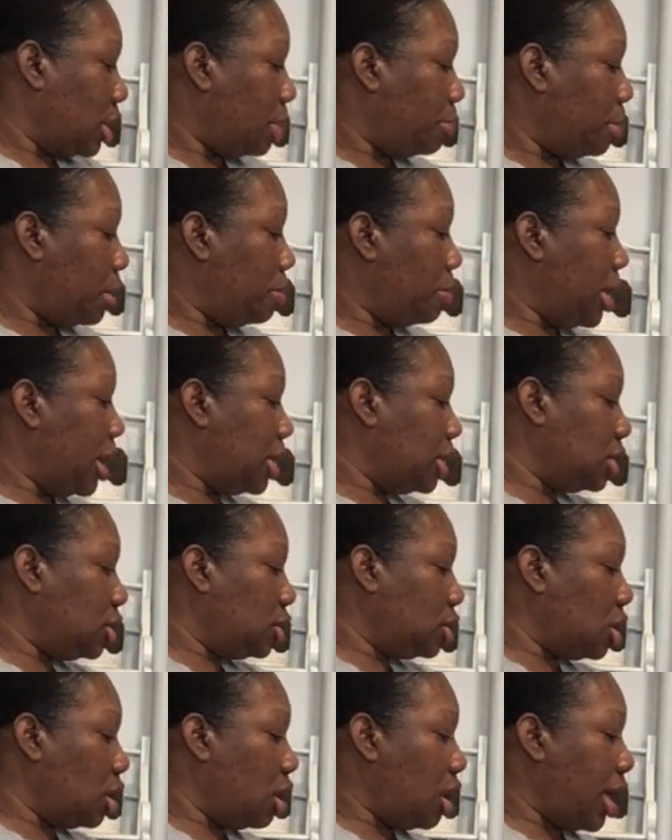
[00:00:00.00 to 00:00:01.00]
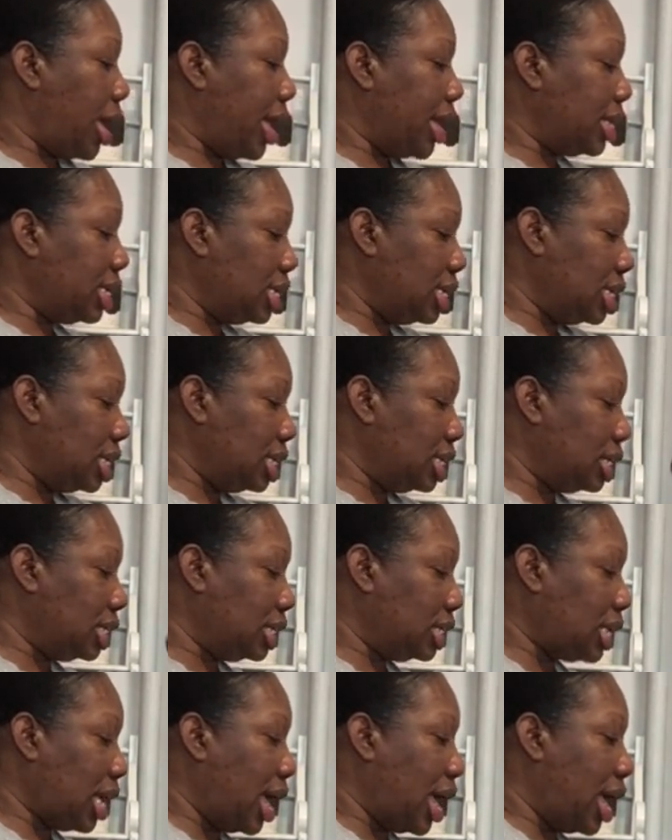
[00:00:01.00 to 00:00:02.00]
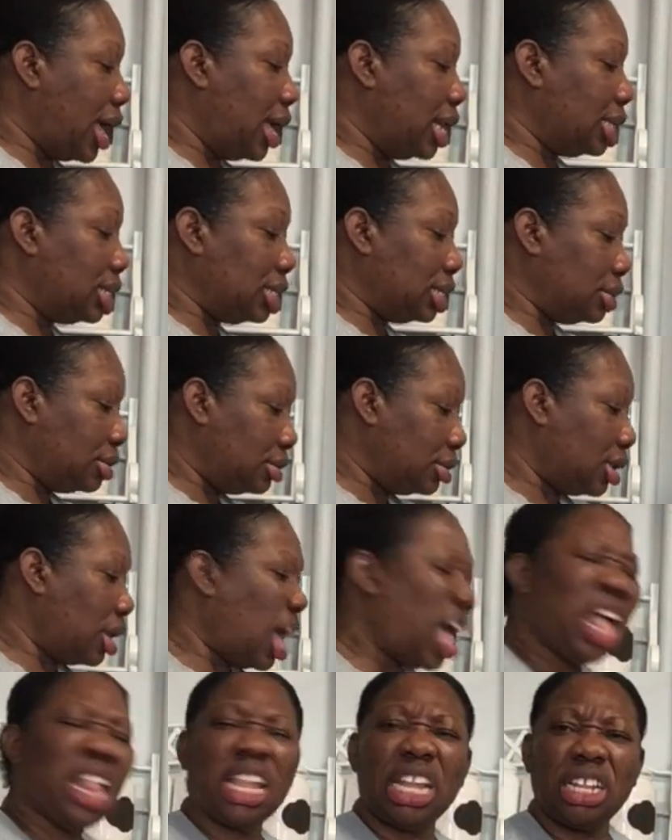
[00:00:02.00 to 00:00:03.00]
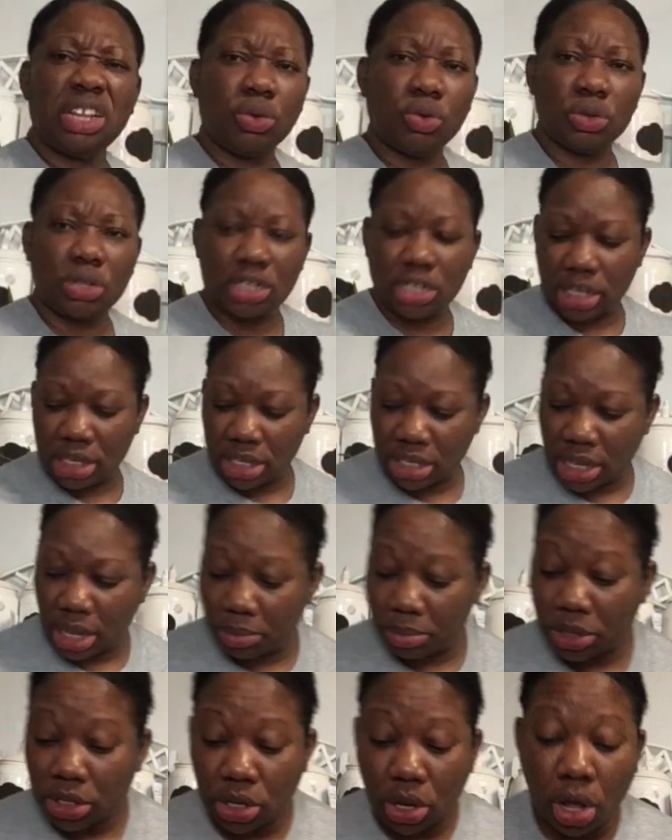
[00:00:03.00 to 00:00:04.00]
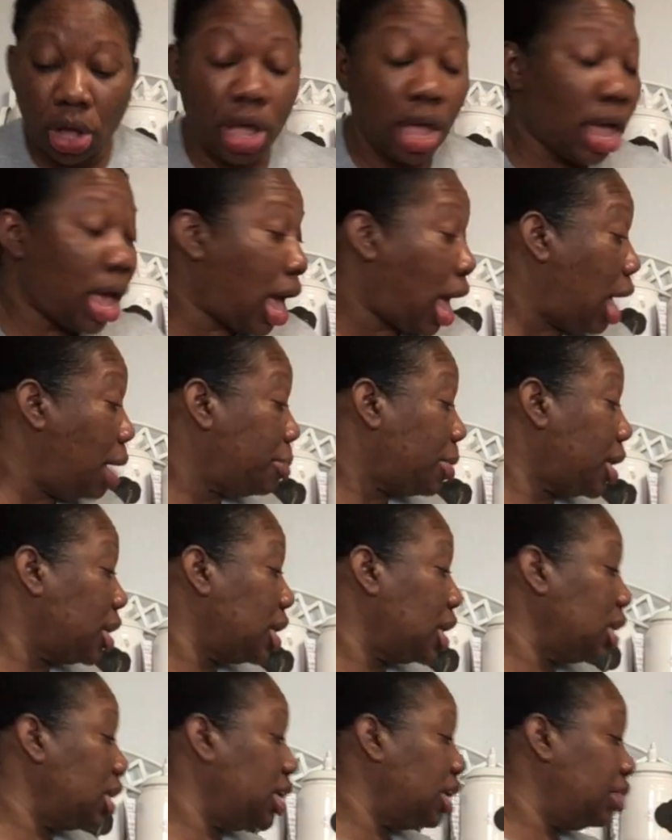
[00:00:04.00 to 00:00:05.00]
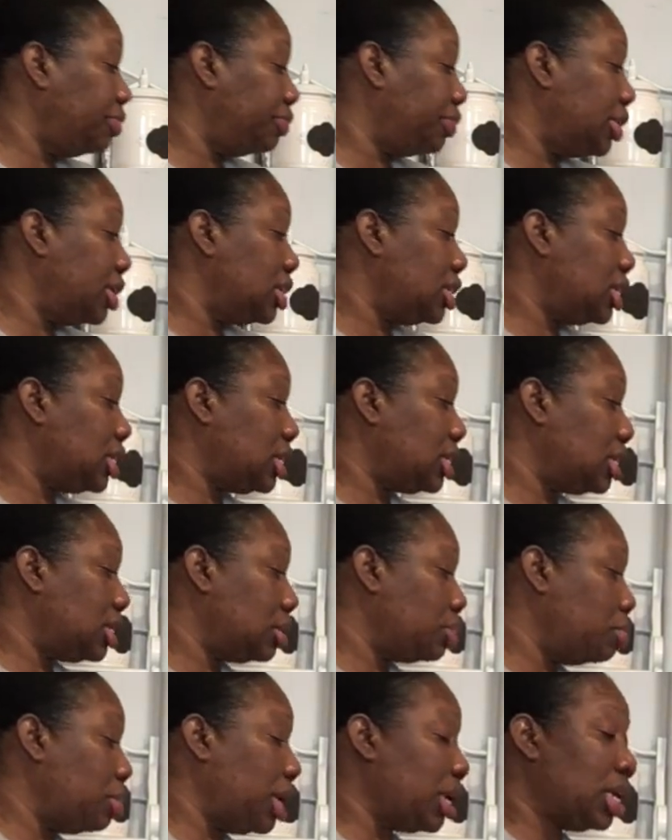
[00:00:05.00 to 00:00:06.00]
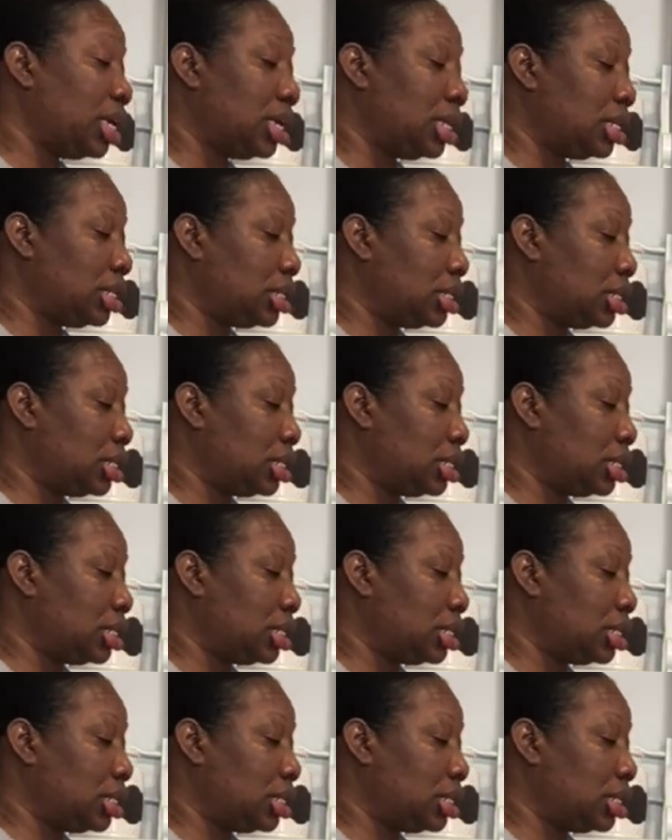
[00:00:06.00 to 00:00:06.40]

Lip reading: pimento, anise, and all of the good things them. So I'm gonna leave this, make it